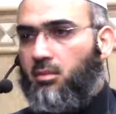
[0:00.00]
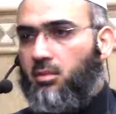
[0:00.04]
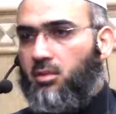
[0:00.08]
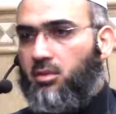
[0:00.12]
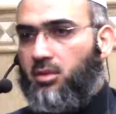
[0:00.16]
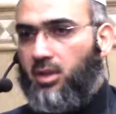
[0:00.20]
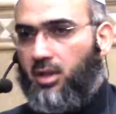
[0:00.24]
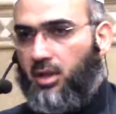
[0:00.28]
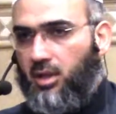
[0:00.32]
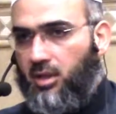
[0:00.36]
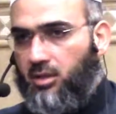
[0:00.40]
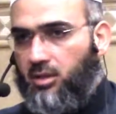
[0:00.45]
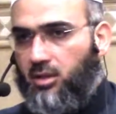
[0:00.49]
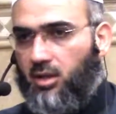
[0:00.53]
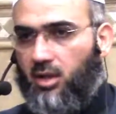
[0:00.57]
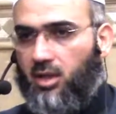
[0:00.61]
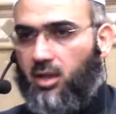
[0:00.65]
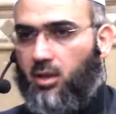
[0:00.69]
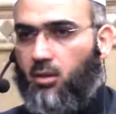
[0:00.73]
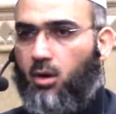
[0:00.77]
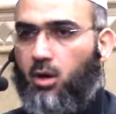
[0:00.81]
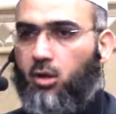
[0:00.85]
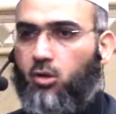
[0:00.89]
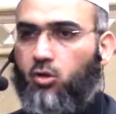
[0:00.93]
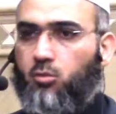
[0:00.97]
The lender, the
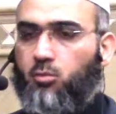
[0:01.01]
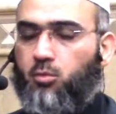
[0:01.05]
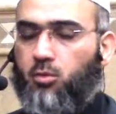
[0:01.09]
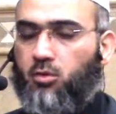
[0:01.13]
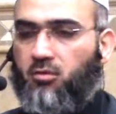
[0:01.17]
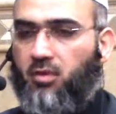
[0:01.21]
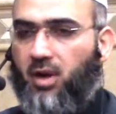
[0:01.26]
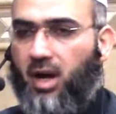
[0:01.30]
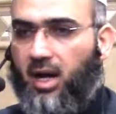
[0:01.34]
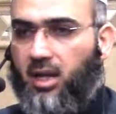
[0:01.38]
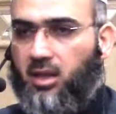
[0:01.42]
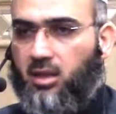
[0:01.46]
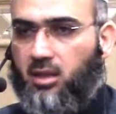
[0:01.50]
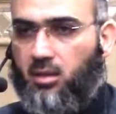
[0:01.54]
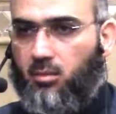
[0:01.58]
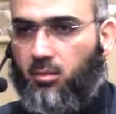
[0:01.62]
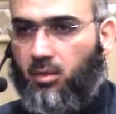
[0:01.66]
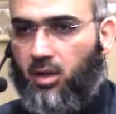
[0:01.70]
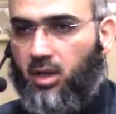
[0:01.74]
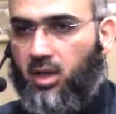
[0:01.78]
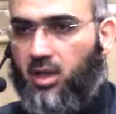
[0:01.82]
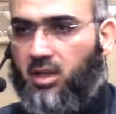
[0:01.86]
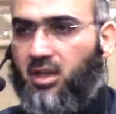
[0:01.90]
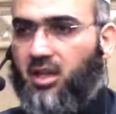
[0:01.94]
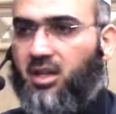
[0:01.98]
one who provides the
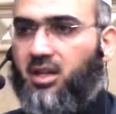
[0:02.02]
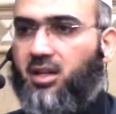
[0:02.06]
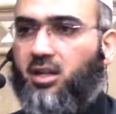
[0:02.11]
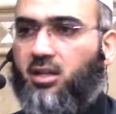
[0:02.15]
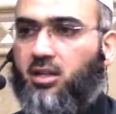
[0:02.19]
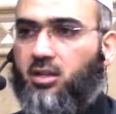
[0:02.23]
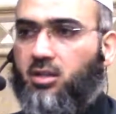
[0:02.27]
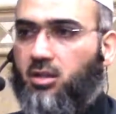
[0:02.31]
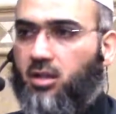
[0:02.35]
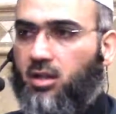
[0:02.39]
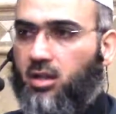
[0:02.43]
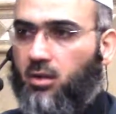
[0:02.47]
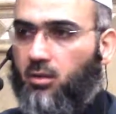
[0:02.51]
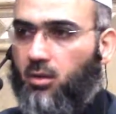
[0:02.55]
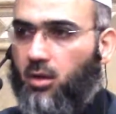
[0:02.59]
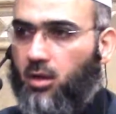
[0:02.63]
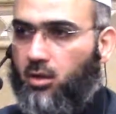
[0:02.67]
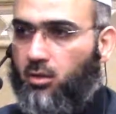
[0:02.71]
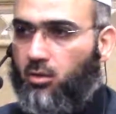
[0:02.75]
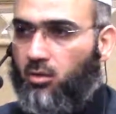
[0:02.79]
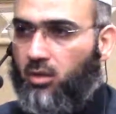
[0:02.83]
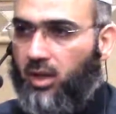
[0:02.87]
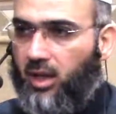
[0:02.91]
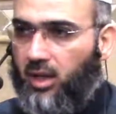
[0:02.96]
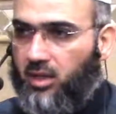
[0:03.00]
money, the creditor, the one
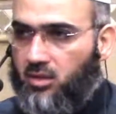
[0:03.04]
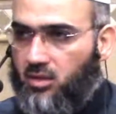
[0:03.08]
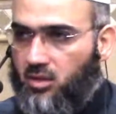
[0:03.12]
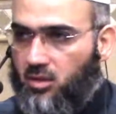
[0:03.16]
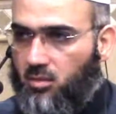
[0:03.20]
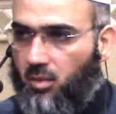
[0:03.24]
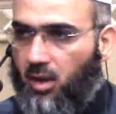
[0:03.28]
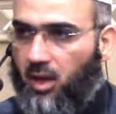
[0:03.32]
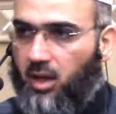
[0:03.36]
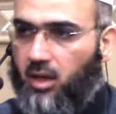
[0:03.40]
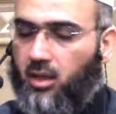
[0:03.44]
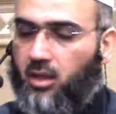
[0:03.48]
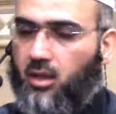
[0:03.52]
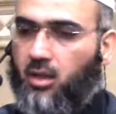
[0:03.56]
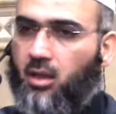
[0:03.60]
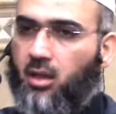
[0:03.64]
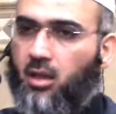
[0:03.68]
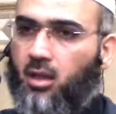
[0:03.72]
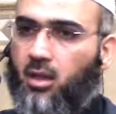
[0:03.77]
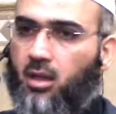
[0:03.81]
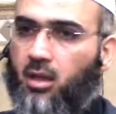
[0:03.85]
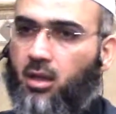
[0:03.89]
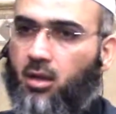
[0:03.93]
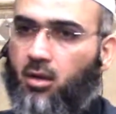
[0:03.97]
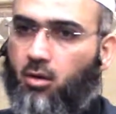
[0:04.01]
who lends the money
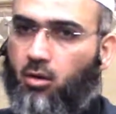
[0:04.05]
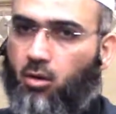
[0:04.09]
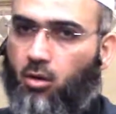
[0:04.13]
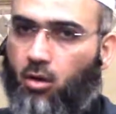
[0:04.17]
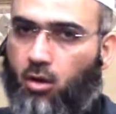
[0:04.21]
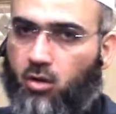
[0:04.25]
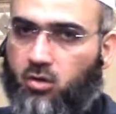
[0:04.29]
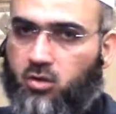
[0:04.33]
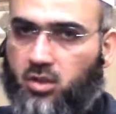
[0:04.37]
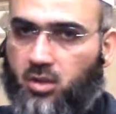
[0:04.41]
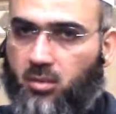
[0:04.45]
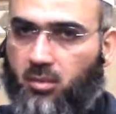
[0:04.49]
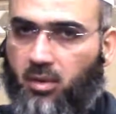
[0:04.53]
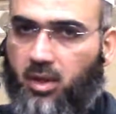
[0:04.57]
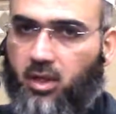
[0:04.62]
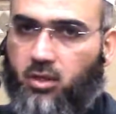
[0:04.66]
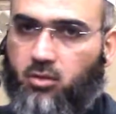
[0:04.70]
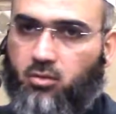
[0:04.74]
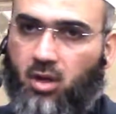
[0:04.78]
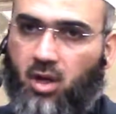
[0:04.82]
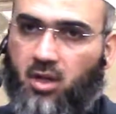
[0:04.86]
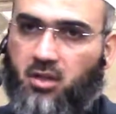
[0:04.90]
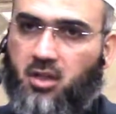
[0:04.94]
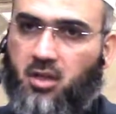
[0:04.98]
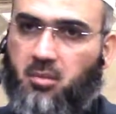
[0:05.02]
or loans the money to
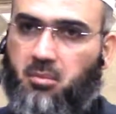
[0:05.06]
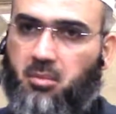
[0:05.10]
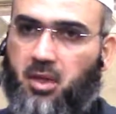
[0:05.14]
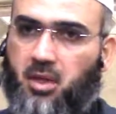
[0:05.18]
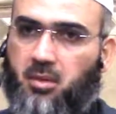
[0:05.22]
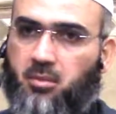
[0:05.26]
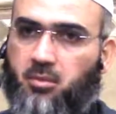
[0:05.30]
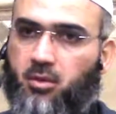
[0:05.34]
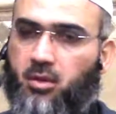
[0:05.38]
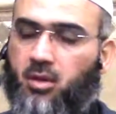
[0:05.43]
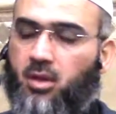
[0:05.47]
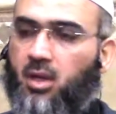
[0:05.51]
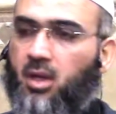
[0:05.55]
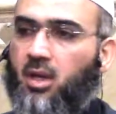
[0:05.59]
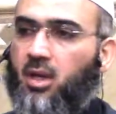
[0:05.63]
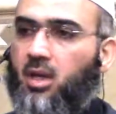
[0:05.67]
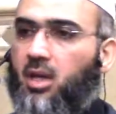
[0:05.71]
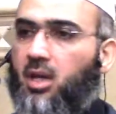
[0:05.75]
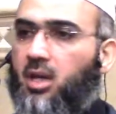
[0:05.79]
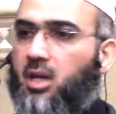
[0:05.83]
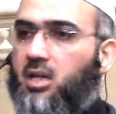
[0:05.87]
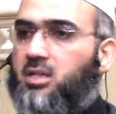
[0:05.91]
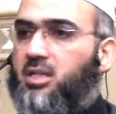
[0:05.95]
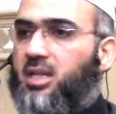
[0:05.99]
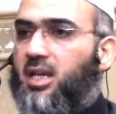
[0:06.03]
other people,
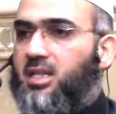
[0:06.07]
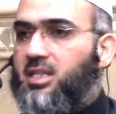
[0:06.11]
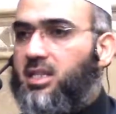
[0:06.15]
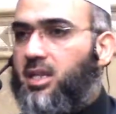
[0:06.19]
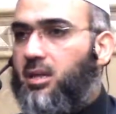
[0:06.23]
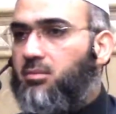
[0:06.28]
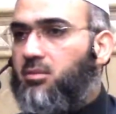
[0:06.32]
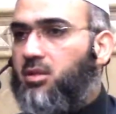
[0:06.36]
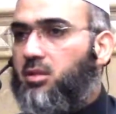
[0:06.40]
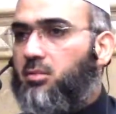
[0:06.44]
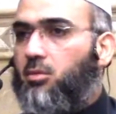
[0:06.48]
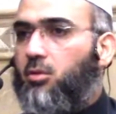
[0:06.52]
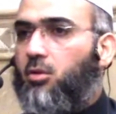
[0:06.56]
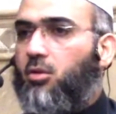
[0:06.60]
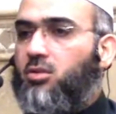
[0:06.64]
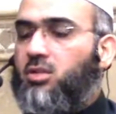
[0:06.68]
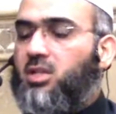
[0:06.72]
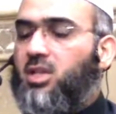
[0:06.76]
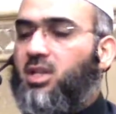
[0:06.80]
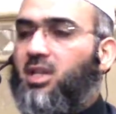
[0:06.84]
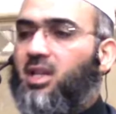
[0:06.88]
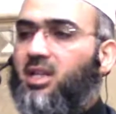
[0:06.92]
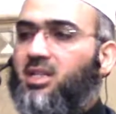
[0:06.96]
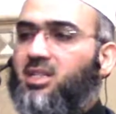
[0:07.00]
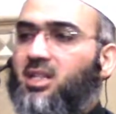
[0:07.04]
is exempt because he
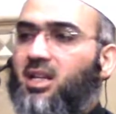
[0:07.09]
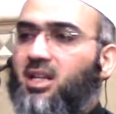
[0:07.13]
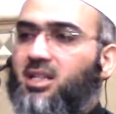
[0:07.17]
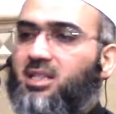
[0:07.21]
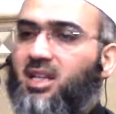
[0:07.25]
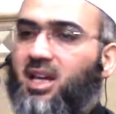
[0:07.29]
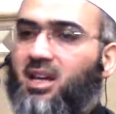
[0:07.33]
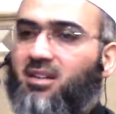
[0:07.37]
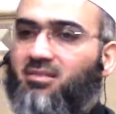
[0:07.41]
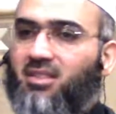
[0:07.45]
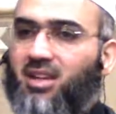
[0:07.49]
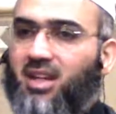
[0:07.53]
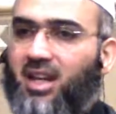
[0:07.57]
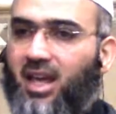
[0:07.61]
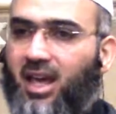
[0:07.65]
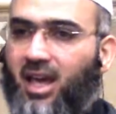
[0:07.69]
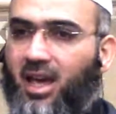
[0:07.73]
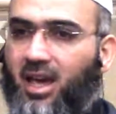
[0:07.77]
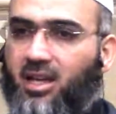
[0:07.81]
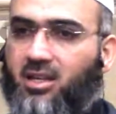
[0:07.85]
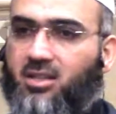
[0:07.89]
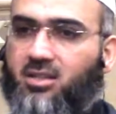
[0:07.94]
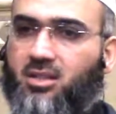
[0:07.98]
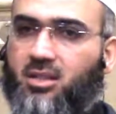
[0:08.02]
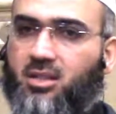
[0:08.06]
does not have an
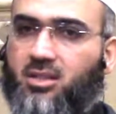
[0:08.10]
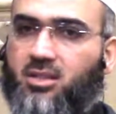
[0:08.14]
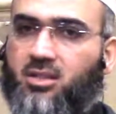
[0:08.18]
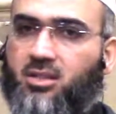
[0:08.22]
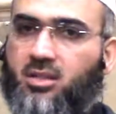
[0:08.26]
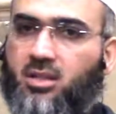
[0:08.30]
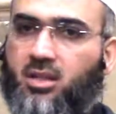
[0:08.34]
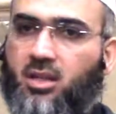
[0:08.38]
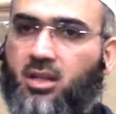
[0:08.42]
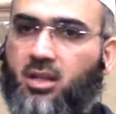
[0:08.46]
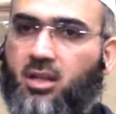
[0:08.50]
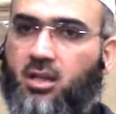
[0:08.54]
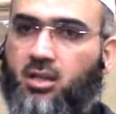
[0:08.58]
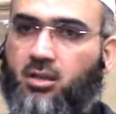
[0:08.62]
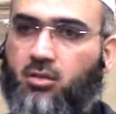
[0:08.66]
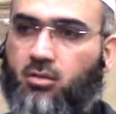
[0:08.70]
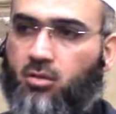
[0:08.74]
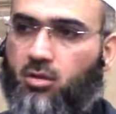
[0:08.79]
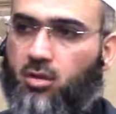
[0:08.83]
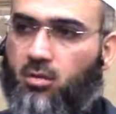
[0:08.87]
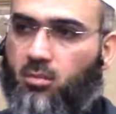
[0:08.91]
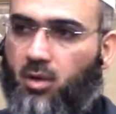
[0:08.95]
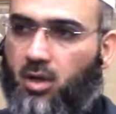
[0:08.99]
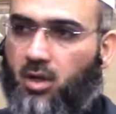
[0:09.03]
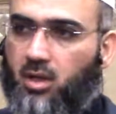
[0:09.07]
access to
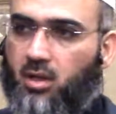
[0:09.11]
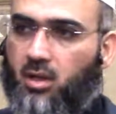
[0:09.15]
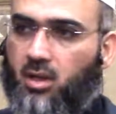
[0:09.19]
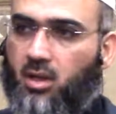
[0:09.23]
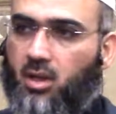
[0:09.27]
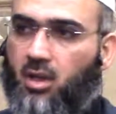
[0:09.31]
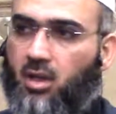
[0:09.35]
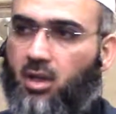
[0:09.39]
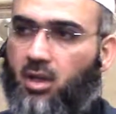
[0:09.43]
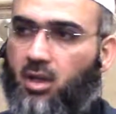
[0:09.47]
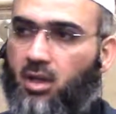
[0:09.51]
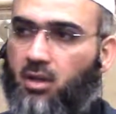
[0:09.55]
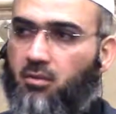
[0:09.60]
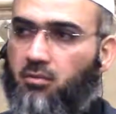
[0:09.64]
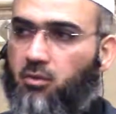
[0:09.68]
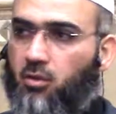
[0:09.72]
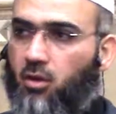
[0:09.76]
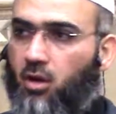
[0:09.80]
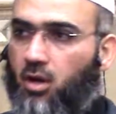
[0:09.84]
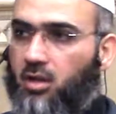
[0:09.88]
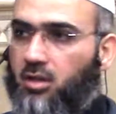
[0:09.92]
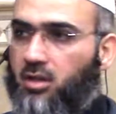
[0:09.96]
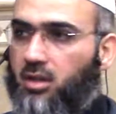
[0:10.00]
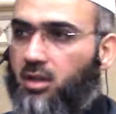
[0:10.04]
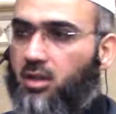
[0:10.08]
the money. If you
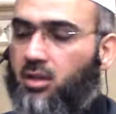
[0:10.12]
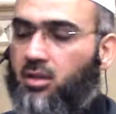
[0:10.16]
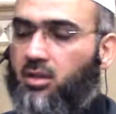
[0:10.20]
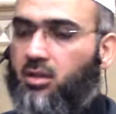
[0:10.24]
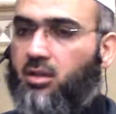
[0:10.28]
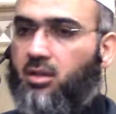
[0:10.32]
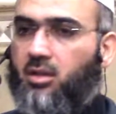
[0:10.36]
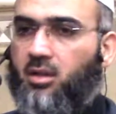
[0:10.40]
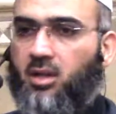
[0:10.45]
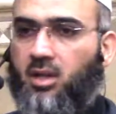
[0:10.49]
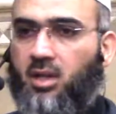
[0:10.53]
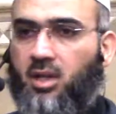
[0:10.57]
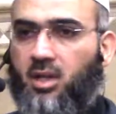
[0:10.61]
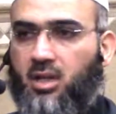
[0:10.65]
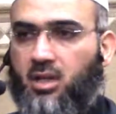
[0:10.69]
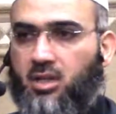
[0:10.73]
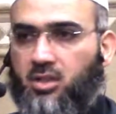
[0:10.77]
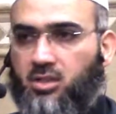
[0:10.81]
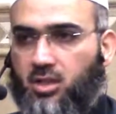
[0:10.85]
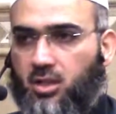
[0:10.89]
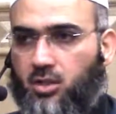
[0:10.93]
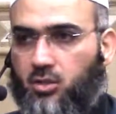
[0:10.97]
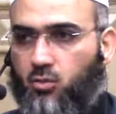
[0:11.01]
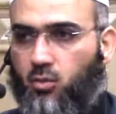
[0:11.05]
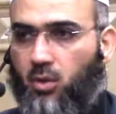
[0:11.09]
are the lender,
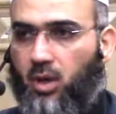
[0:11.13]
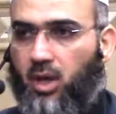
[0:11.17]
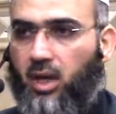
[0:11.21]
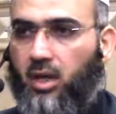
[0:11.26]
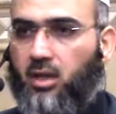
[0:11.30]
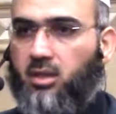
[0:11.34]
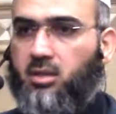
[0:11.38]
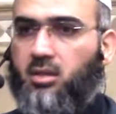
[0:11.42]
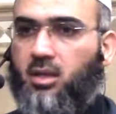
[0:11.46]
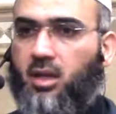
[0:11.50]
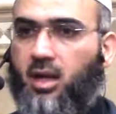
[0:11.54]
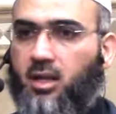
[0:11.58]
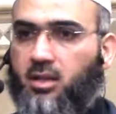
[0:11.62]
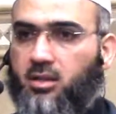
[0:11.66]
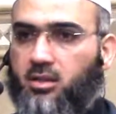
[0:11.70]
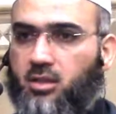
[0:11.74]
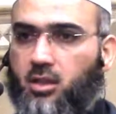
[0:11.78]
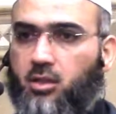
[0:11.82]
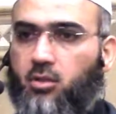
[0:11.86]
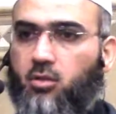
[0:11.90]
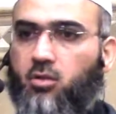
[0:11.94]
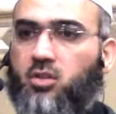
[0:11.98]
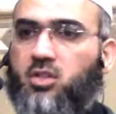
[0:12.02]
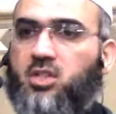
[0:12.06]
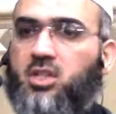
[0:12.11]
just wait until
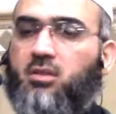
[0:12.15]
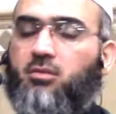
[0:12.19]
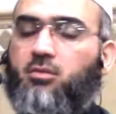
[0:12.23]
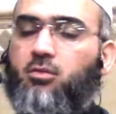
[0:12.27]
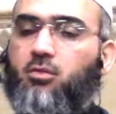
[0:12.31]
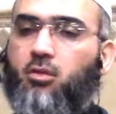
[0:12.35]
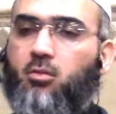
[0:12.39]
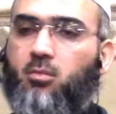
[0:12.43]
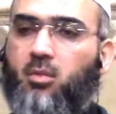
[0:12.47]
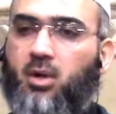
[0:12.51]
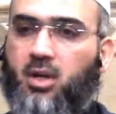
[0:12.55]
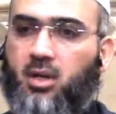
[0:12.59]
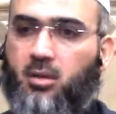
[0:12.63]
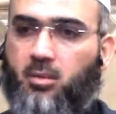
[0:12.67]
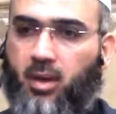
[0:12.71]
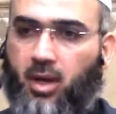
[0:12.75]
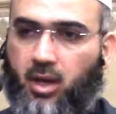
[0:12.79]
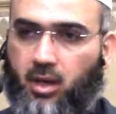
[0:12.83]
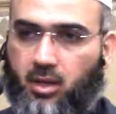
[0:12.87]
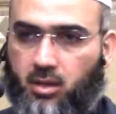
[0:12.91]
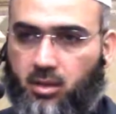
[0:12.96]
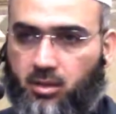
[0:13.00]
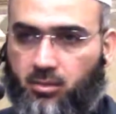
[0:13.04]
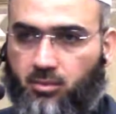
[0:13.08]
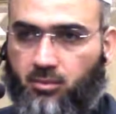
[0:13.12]
you receive your money
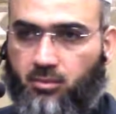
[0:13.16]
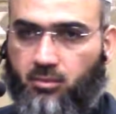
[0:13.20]
back.